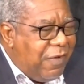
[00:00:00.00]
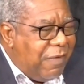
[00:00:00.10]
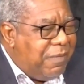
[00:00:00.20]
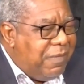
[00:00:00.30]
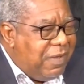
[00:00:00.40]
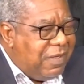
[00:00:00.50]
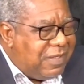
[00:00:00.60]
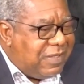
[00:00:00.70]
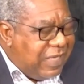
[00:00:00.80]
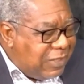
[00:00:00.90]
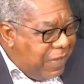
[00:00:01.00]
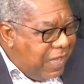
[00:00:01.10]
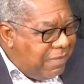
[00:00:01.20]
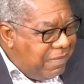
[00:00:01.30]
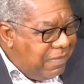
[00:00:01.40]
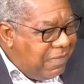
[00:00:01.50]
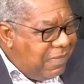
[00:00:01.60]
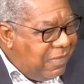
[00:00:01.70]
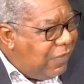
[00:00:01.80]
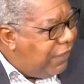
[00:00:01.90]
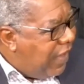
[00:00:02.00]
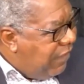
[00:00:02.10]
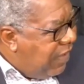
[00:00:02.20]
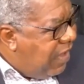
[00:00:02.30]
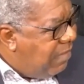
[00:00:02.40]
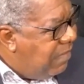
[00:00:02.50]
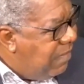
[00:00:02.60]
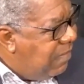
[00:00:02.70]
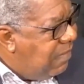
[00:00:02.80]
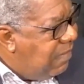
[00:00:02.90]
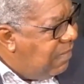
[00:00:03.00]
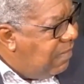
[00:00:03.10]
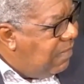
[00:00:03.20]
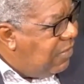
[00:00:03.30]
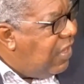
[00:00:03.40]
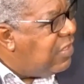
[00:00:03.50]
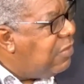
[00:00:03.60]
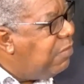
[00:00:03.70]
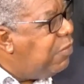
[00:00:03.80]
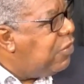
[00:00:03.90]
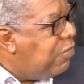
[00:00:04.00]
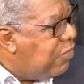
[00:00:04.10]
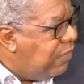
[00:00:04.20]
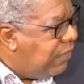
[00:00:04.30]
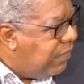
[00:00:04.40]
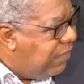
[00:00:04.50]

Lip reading: From 6 p.m. to 5 a.m., you ain't supposed to move.